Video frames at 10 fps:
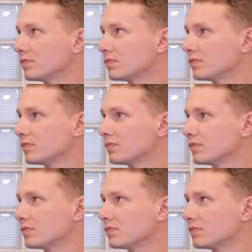
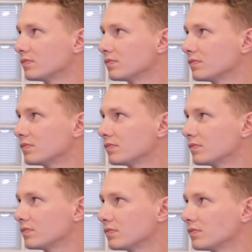
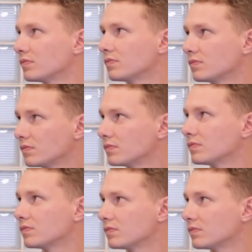
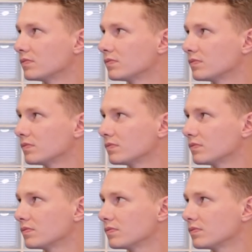
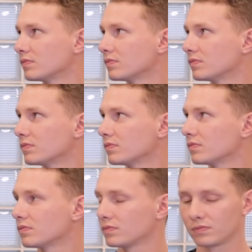
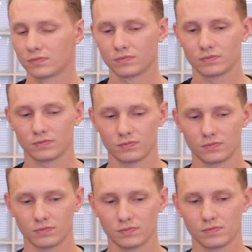
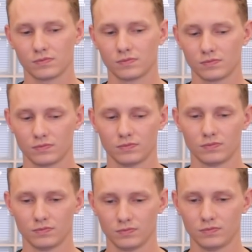
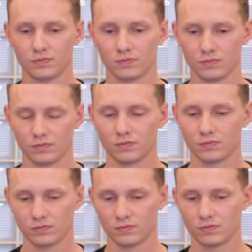
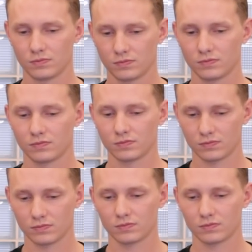[no speech]